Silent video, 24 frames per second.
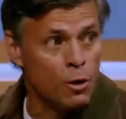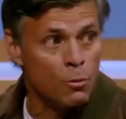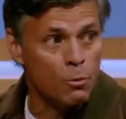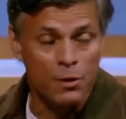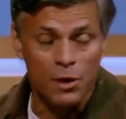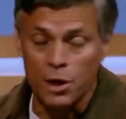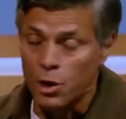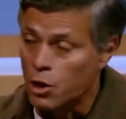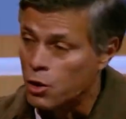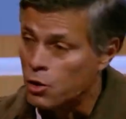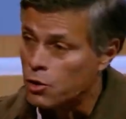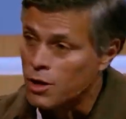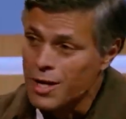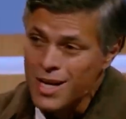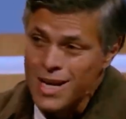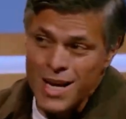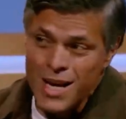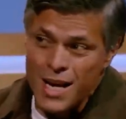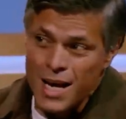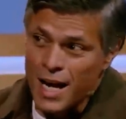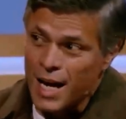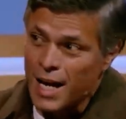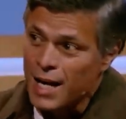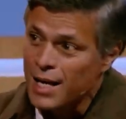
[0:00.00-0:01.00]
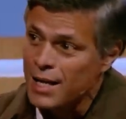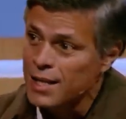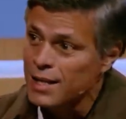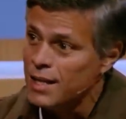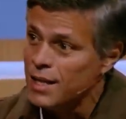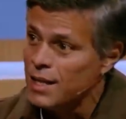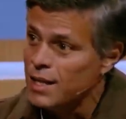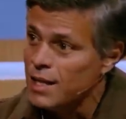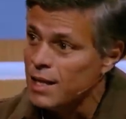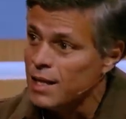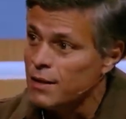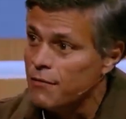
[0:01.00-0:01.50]
but beyond.
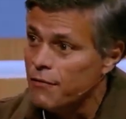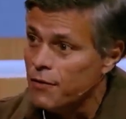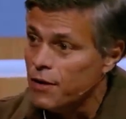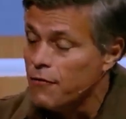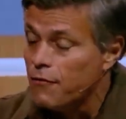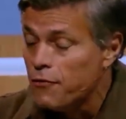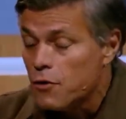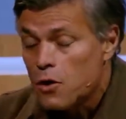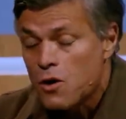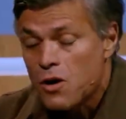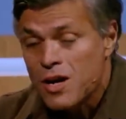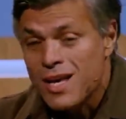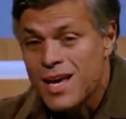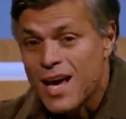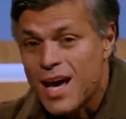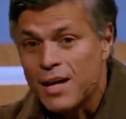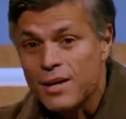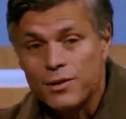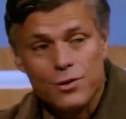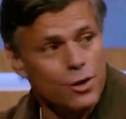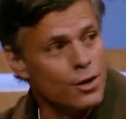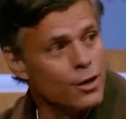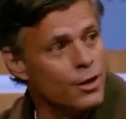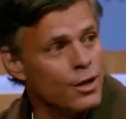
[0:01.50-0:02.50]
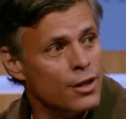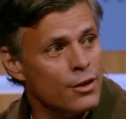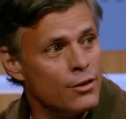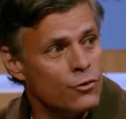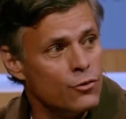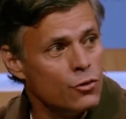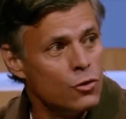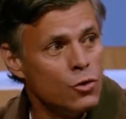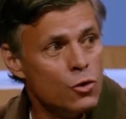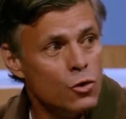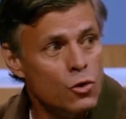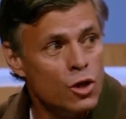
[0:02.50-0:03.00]
And if you're engaged in
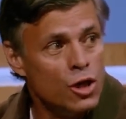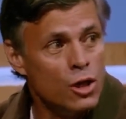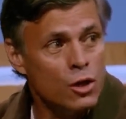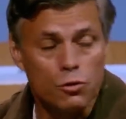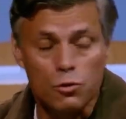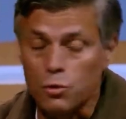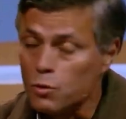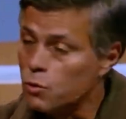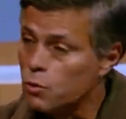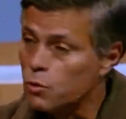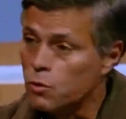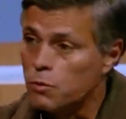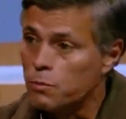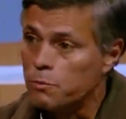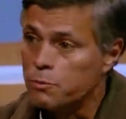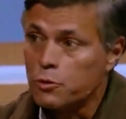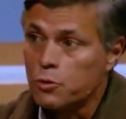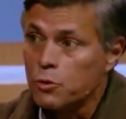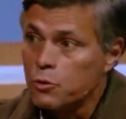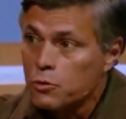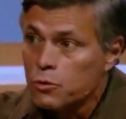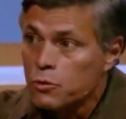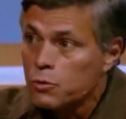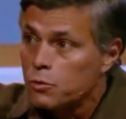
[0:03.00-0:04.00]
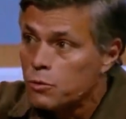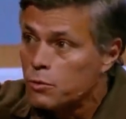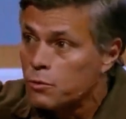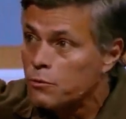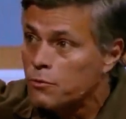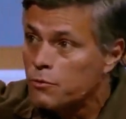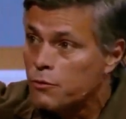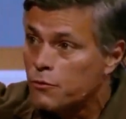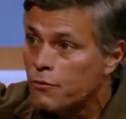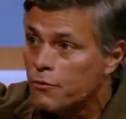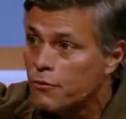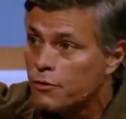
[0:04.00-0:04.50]
this, you need to
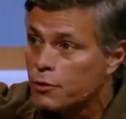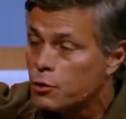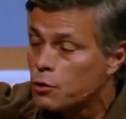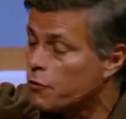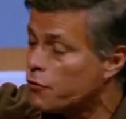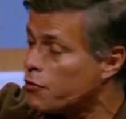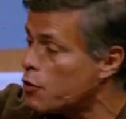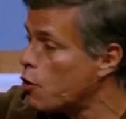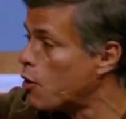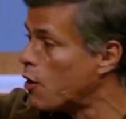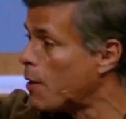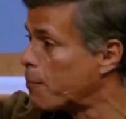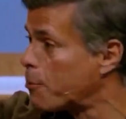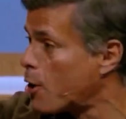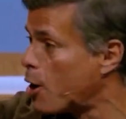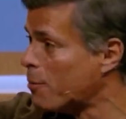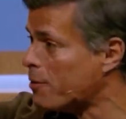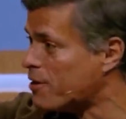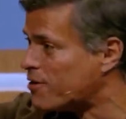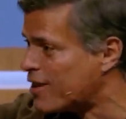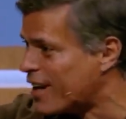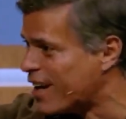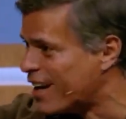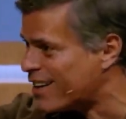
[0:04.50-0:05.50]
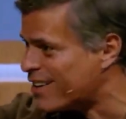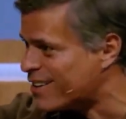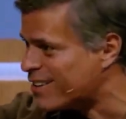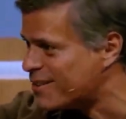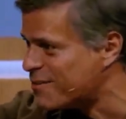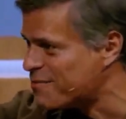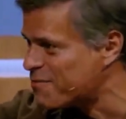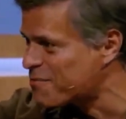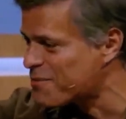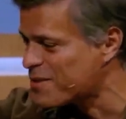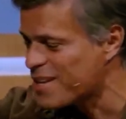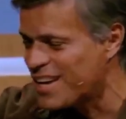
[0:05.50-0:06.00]
view a promised land.
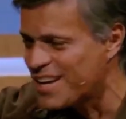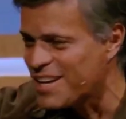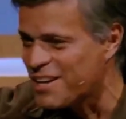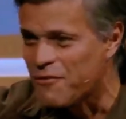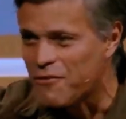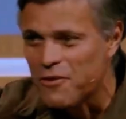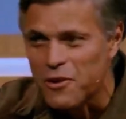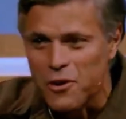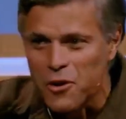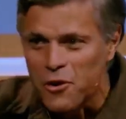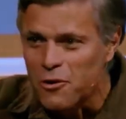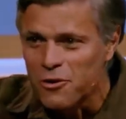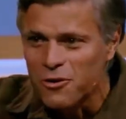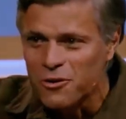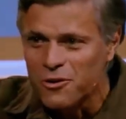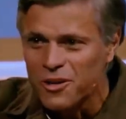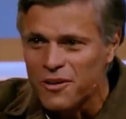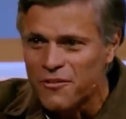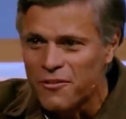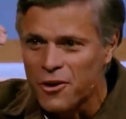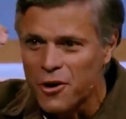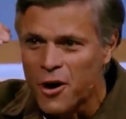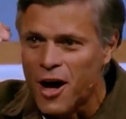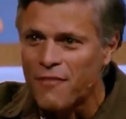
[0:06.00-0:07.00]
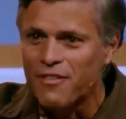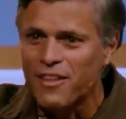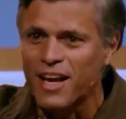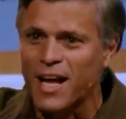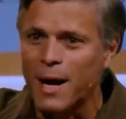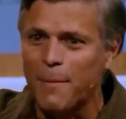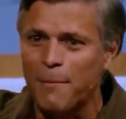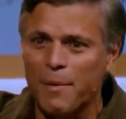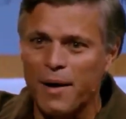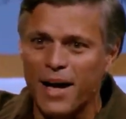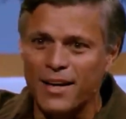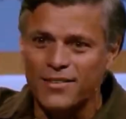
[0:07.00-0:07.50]
If you don't have the
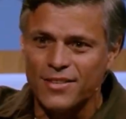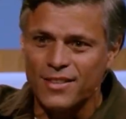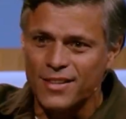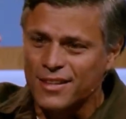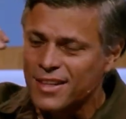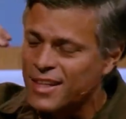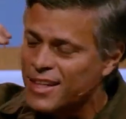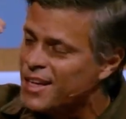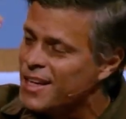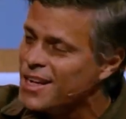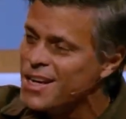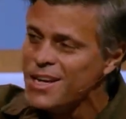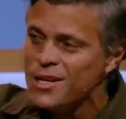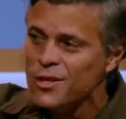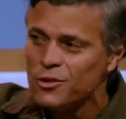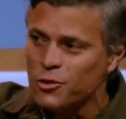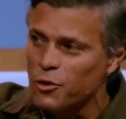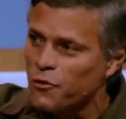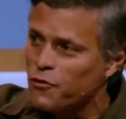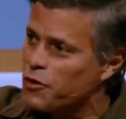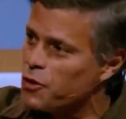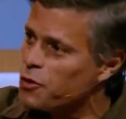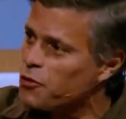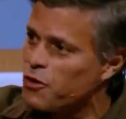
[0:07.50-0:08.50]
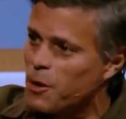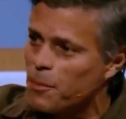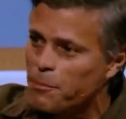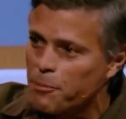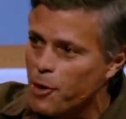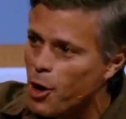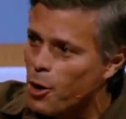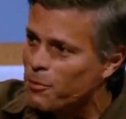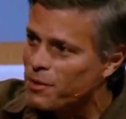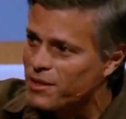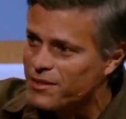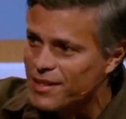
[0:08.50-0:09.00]
capacity to view the
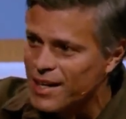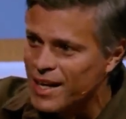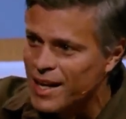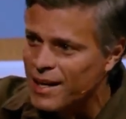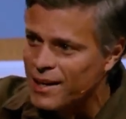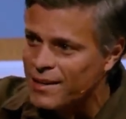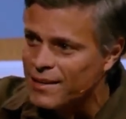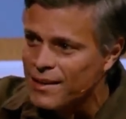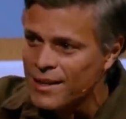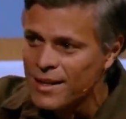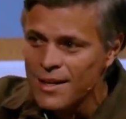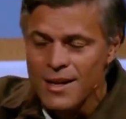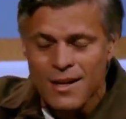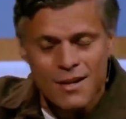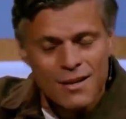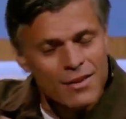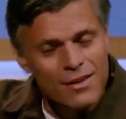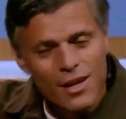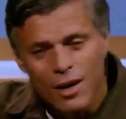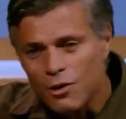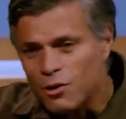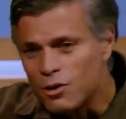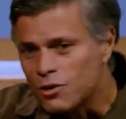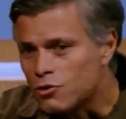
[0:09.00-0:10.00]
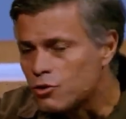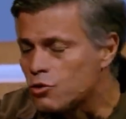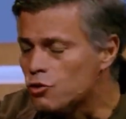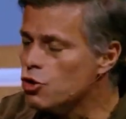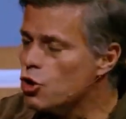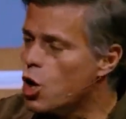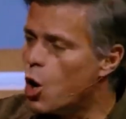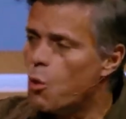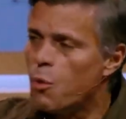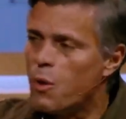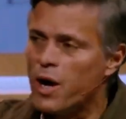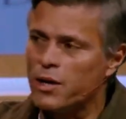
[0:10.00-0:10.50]
promised land, there is
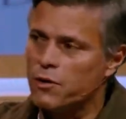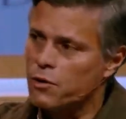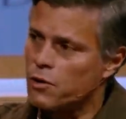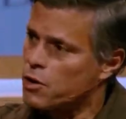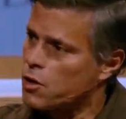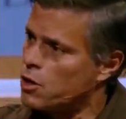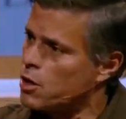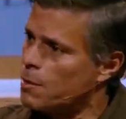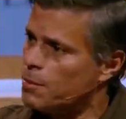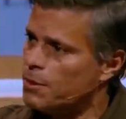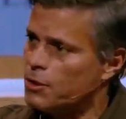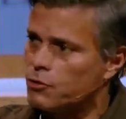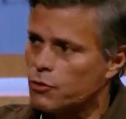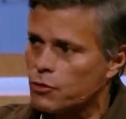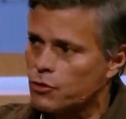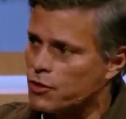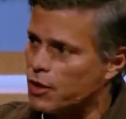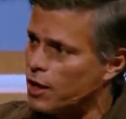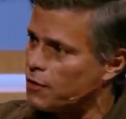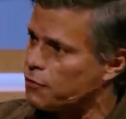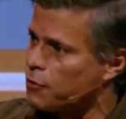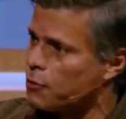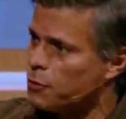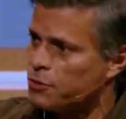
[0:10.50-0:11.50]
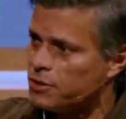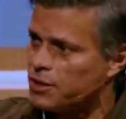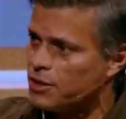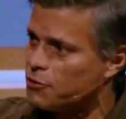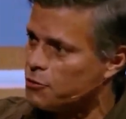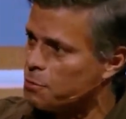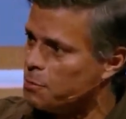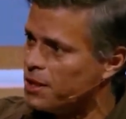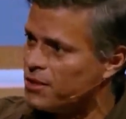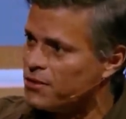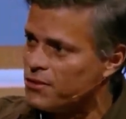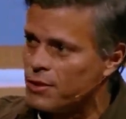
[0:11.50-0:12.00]
no way you're going to be successful in
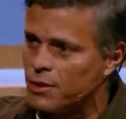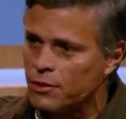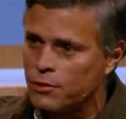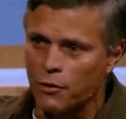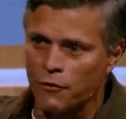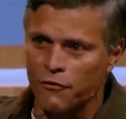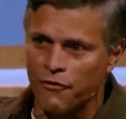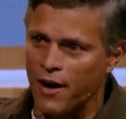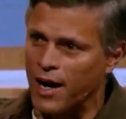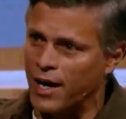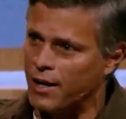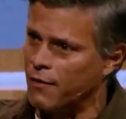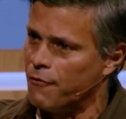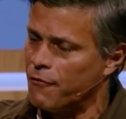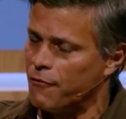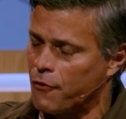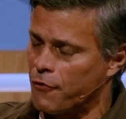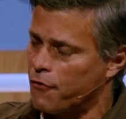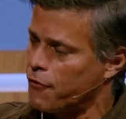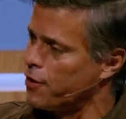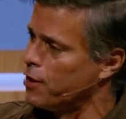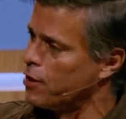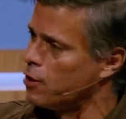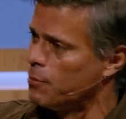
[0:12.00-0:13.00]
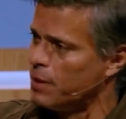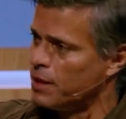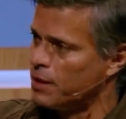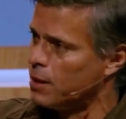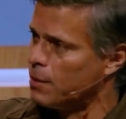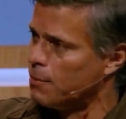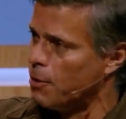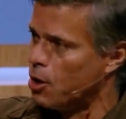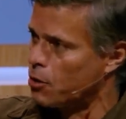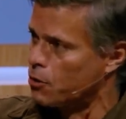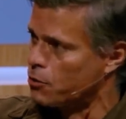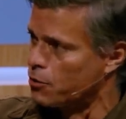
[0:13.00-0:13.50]
this business of fighting for freedom and
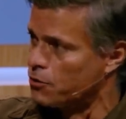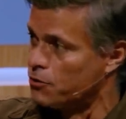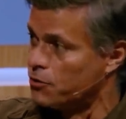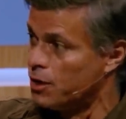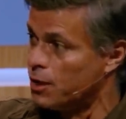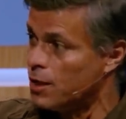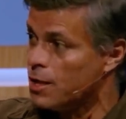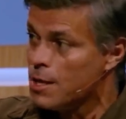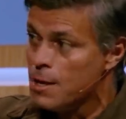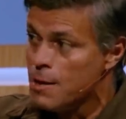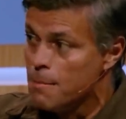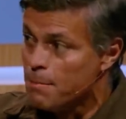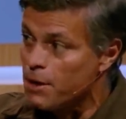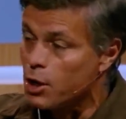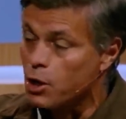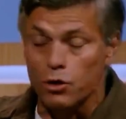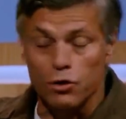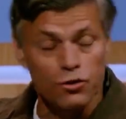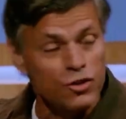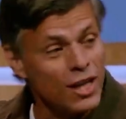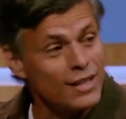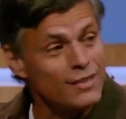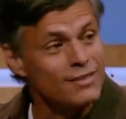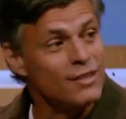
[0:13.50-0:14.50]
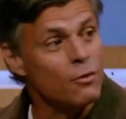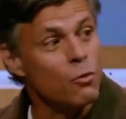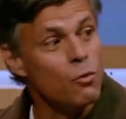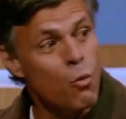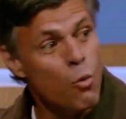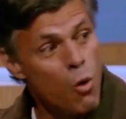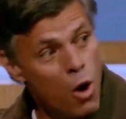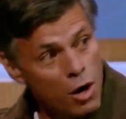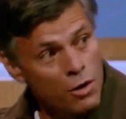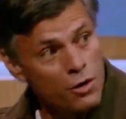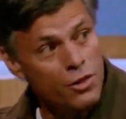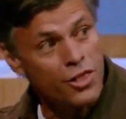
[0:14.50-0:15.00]
democracy, because that's the
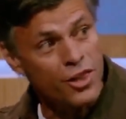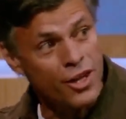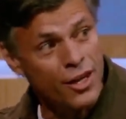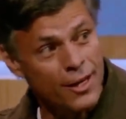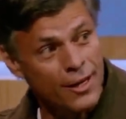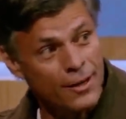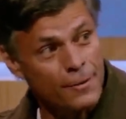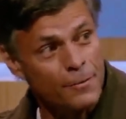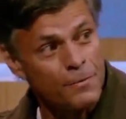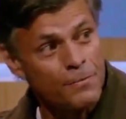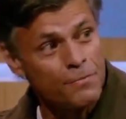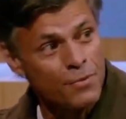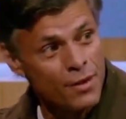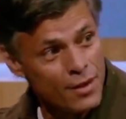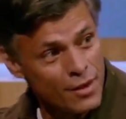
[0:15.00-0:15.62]
one thing